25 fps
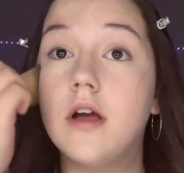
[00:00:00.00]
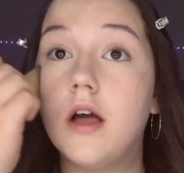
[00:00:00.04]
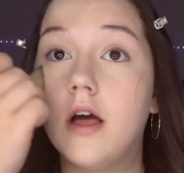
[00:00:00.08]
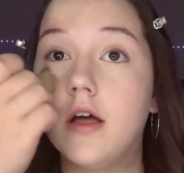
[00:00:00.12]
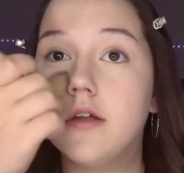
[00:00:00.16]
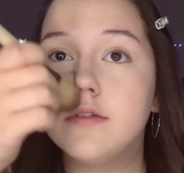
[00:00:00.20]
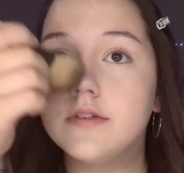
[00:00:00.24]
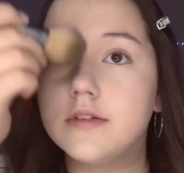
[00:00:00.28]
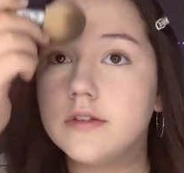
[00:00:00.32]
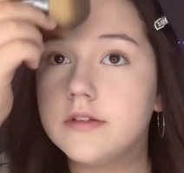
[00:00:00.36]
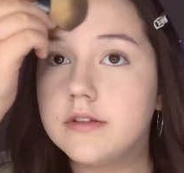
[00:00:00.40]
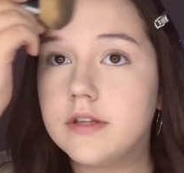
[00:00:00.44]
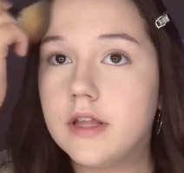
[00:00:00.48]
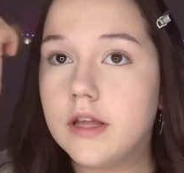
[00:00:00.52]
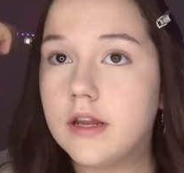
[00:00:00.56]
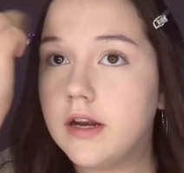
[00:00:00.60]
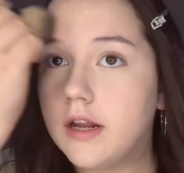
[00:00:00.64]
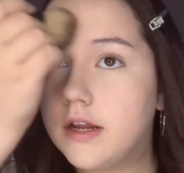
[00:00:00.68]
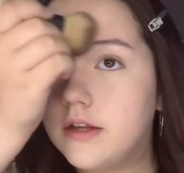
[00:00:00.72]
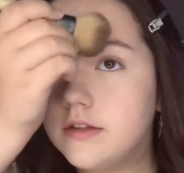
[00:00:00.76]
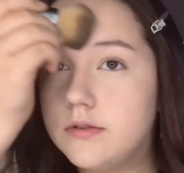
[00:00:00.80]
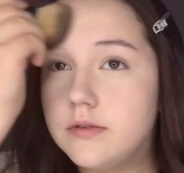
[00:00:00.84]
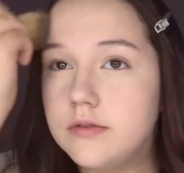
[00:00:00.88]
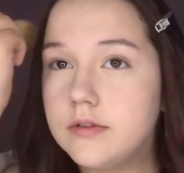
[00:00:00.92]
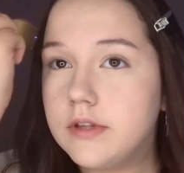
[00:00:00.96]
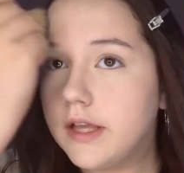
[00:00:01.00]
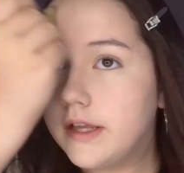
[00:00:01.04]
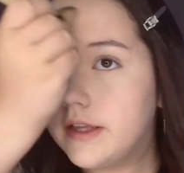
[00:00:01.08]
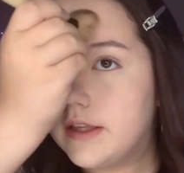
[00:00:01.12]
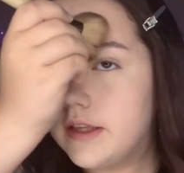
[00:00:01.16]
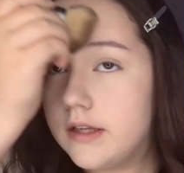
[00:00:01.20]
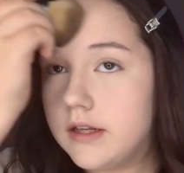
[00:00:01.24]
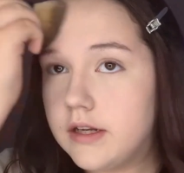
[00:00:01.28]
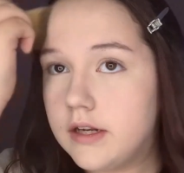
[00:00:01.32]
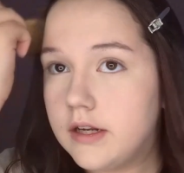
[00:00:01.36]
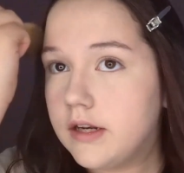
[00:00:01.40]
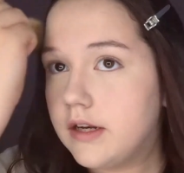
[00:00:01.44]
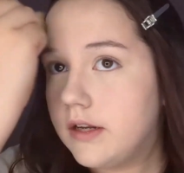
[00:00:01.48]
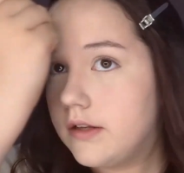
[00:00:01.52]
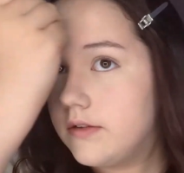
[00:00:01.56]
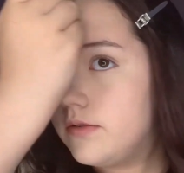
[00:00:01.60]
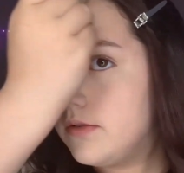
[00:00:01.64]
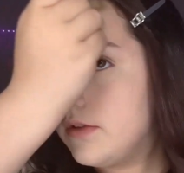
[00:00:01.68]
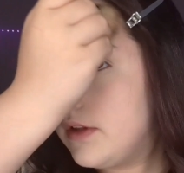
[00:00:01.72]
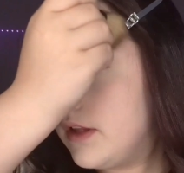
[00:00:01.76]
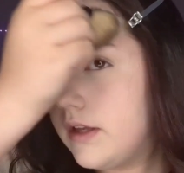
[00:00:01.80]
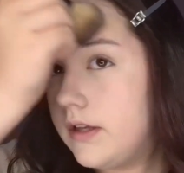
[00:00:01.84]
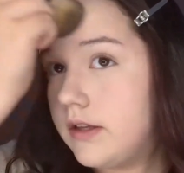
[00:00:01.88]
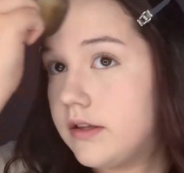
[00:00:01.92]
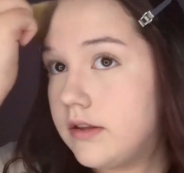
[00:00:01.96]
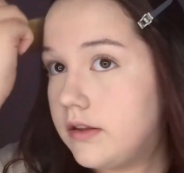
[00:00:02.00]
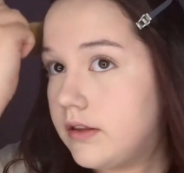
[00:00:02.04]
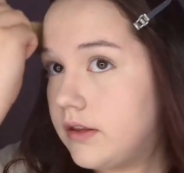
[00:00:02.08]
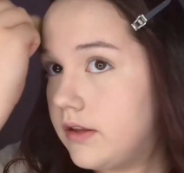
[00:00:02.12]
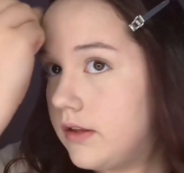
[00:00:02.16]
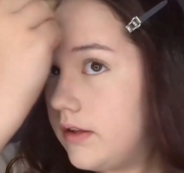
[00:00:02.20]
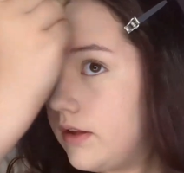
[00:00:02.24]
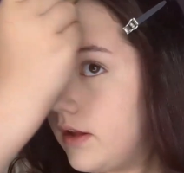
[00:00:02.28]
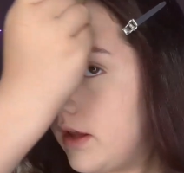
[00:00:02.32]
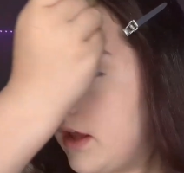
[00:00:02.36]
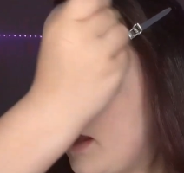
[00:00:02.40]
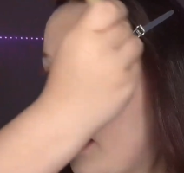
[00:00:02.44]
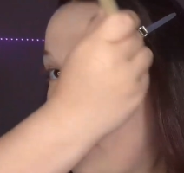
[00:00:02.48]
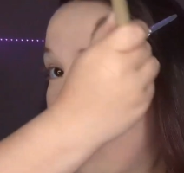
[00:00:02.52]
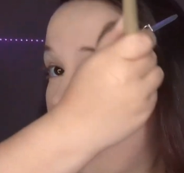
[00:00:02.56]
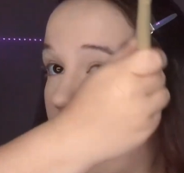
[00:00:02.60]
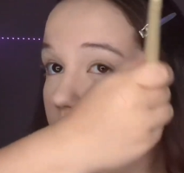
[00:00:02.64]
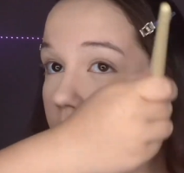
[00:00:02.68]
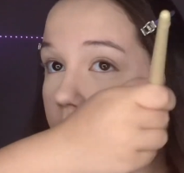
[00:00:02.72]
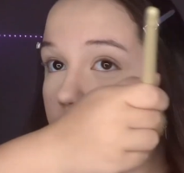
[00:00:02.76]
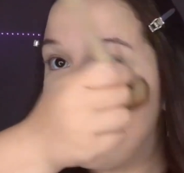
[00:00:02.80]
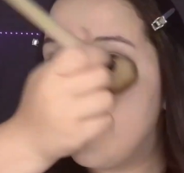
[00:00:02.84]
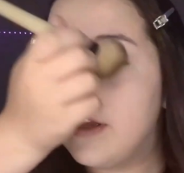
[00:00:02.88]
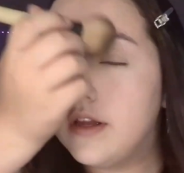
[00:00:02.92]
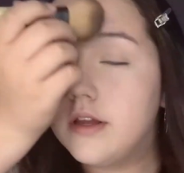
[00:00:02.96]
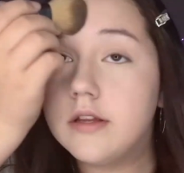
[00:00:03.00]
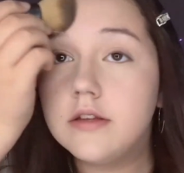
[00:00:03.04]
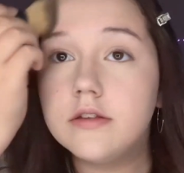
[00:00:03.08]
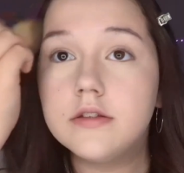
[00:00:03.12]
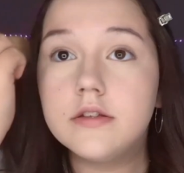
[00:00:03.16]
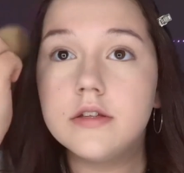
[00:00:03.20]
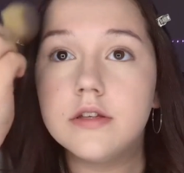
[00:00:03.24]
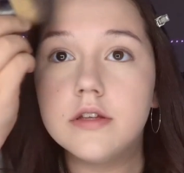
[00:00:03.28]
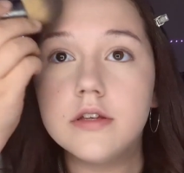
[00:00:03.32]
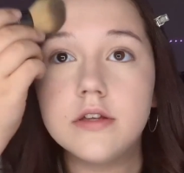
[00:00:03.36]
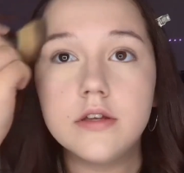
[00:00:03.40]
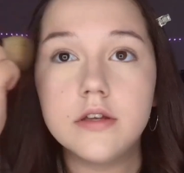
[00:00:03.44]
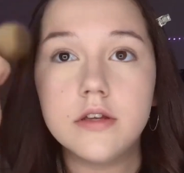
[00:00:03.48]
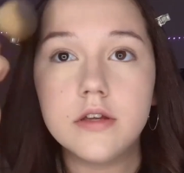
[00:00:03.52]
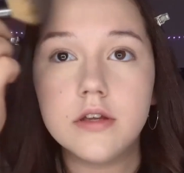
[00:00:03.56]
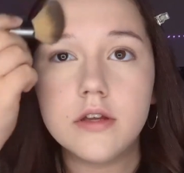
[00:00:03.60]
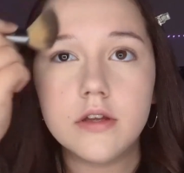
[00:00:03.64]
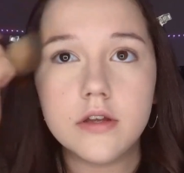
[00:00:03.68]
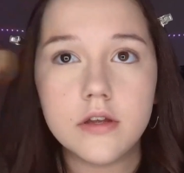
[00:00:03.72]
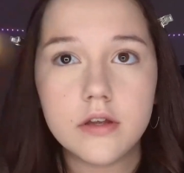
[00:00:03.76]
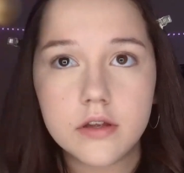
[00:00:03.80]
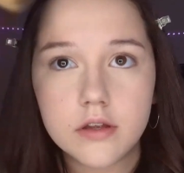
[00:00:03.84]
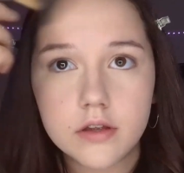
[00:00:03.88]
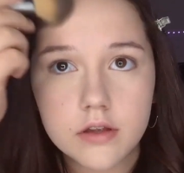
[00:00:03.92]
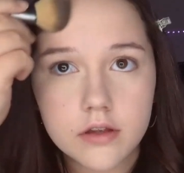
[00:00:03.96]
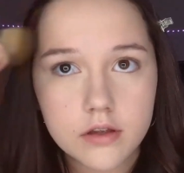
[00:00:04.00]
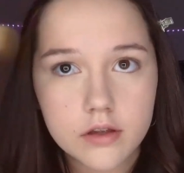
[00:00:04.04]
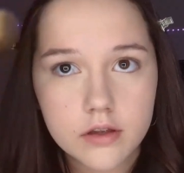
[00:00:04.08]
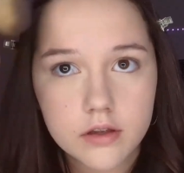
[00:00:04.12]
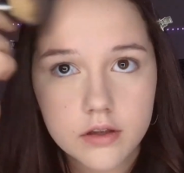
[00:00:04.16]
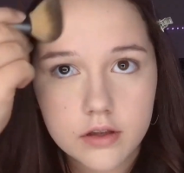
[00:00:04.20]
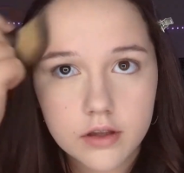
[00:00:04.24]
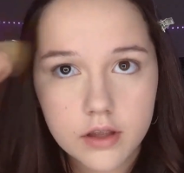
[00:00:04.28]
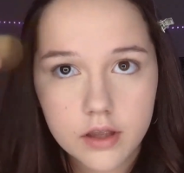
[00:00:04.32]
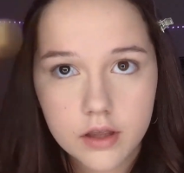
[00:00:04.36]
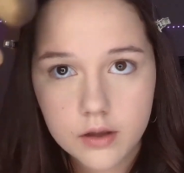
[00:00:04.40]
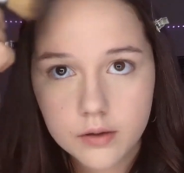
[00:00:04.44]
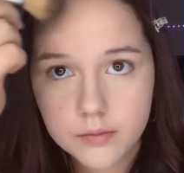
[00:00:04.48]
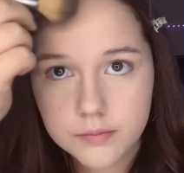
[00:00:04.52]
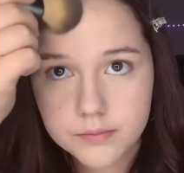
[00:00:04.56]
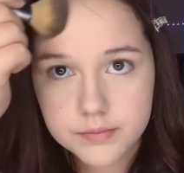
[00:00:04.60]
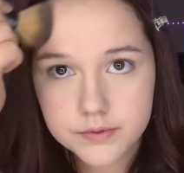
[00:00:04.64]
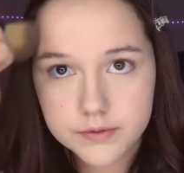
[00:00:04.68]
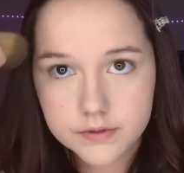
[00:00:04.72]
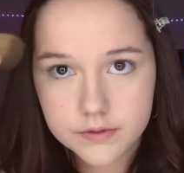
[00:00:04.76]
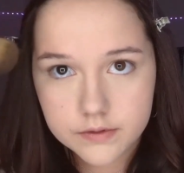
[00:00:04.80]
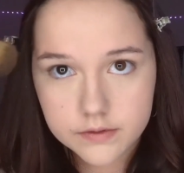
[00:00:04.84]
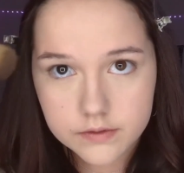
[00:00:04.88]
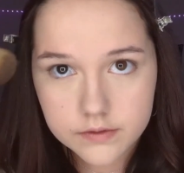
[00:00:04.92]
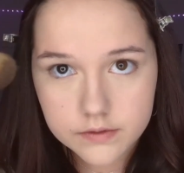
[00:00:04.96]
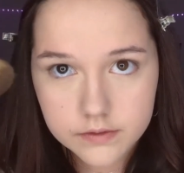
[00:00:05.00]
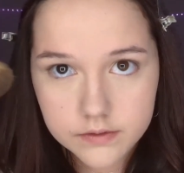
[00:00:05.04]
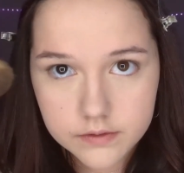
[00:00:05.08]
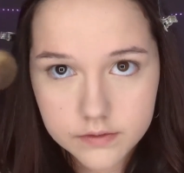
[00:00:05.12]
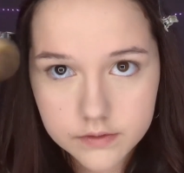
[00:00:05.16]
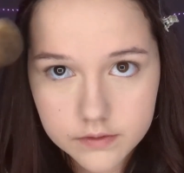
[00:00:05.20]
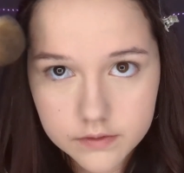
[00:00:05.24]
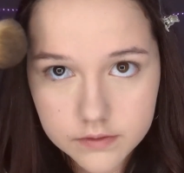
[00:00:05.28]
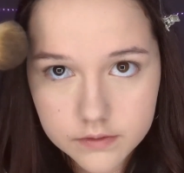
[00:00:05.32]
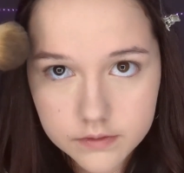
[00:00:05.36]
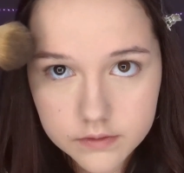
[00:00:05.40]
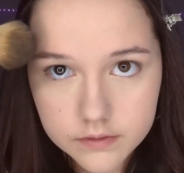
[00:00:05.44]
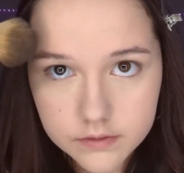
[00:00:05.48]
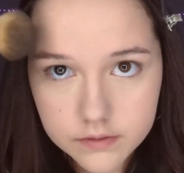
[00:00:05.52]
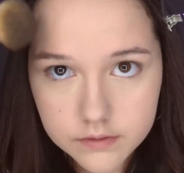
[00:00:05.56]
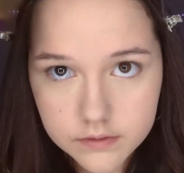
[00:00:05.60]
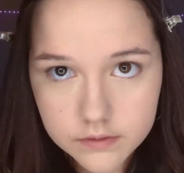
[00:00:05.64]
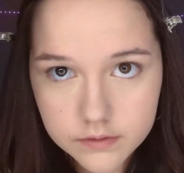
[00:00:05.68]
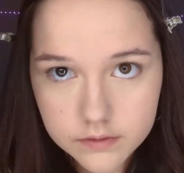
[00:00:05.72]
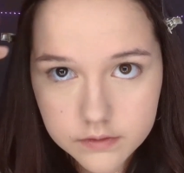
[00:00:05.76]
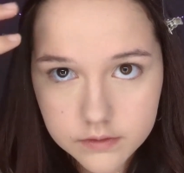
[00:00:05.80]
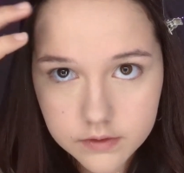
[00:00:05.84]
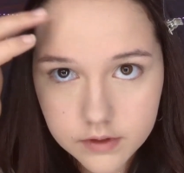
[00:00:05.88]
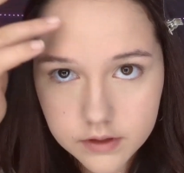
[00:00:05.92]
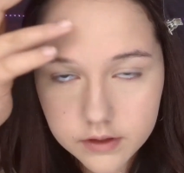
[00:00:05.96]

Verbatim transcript: other than that, I do like it, and I do like how it helps.